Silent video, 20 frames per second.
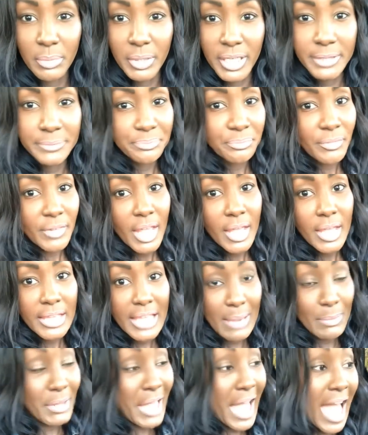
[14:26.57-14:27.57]
But
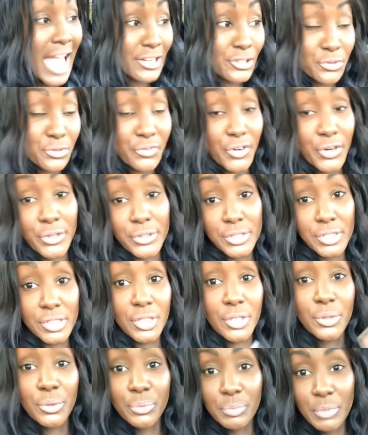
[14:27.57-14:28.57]
yeah, I'm an actor first,
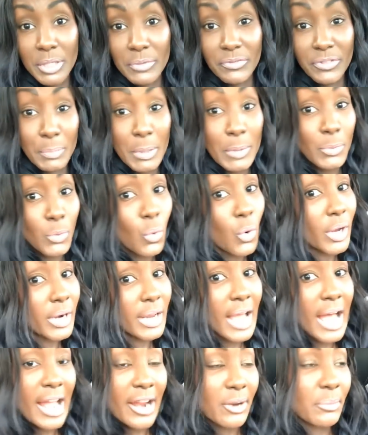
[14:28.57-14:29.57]
so people want
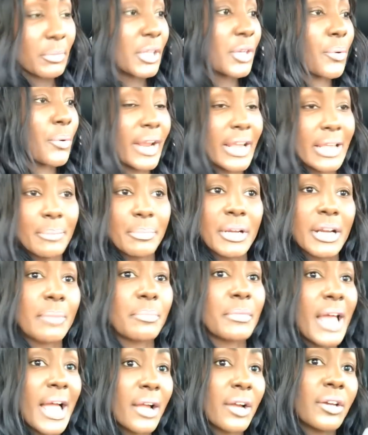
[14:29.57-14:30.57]
to hire me, great, but
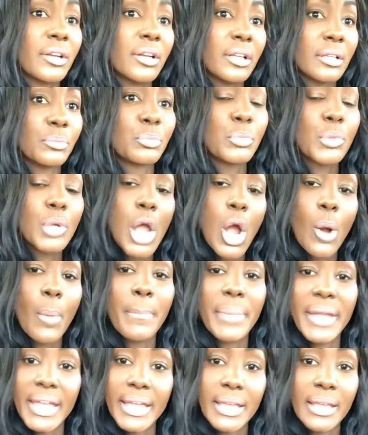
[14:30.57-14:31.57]
I'm not gonna go
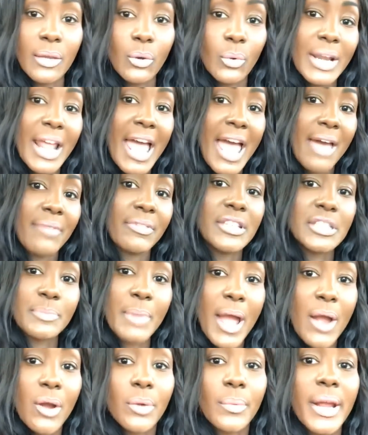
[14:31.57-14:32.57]
begging when I have this
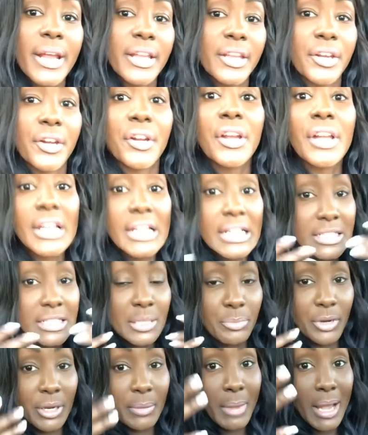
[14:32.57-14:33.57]
power right here
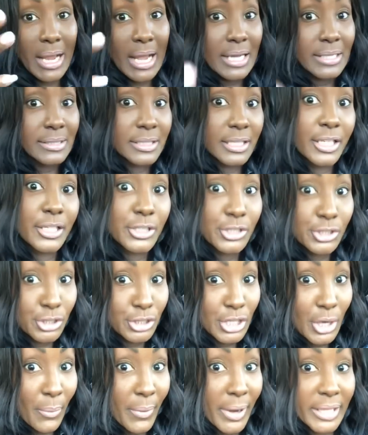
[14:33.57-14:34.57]
to bring my content
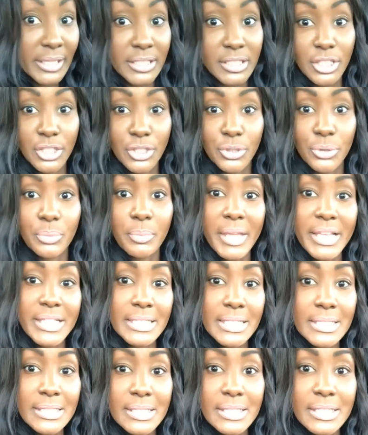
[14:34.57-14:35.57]
directly to you. Make
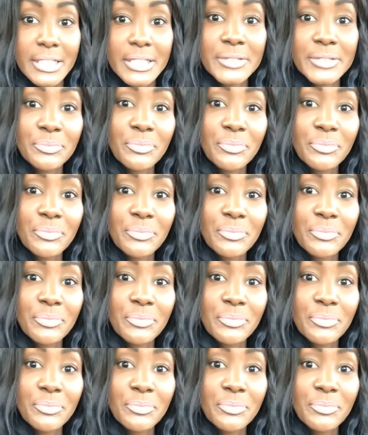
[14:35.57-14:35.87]
sense?